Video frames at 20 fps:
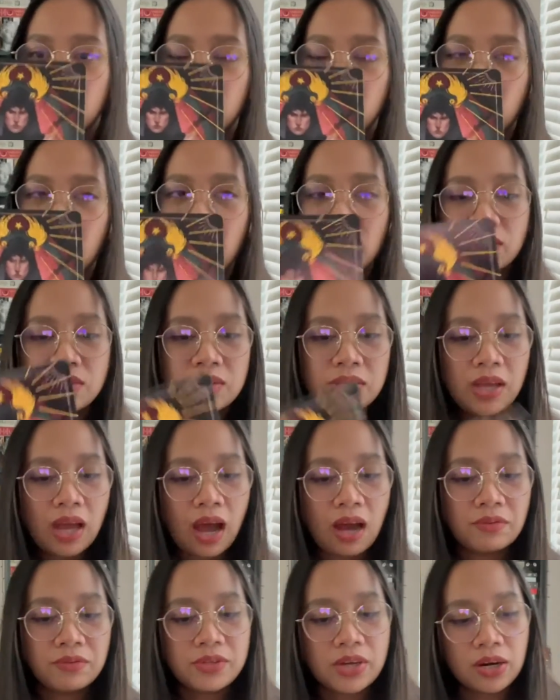I actually
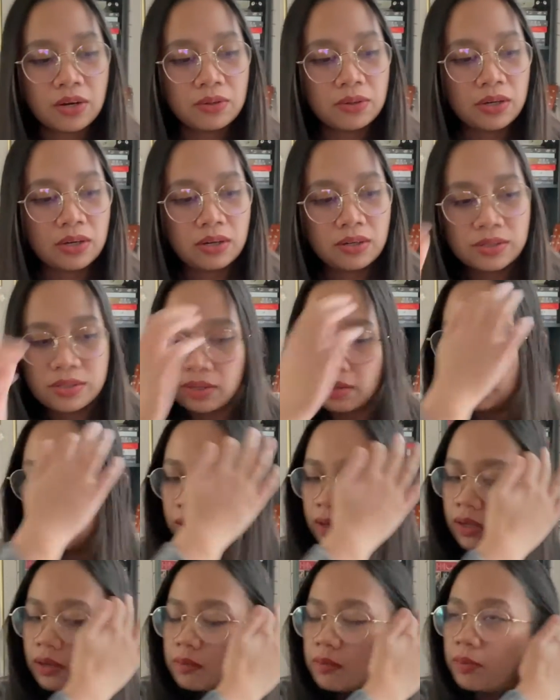have tarot cards up
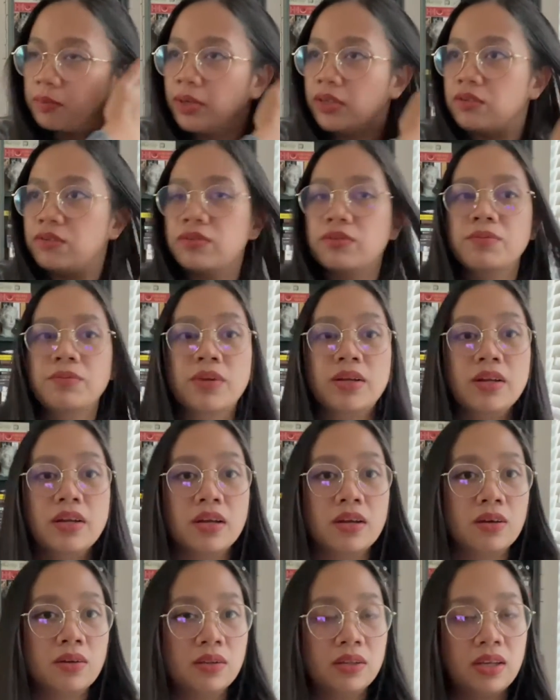in my bedroom right now.